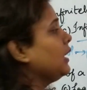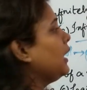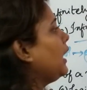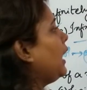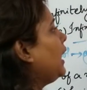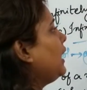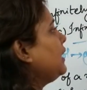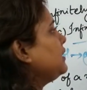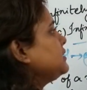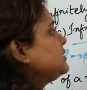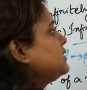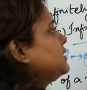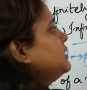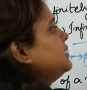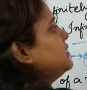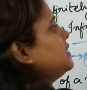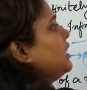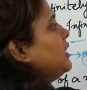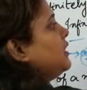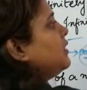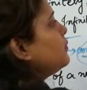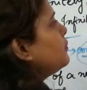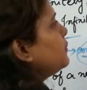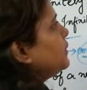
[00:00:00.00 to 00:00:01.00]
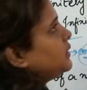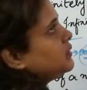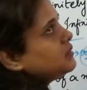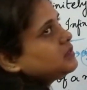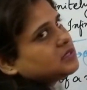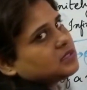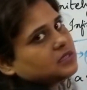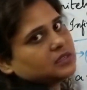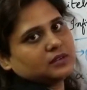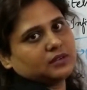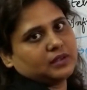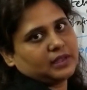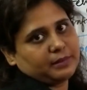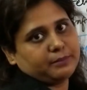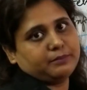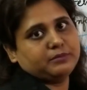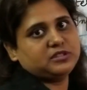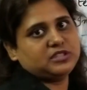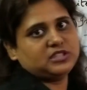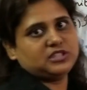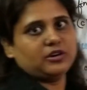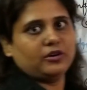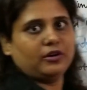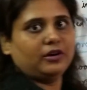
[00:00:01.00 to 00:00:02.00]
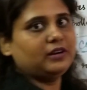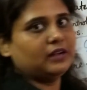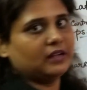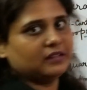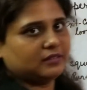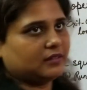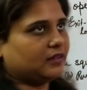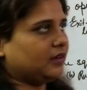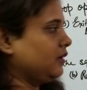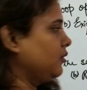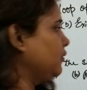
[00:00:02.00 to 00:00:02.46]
And null means empty or nothing,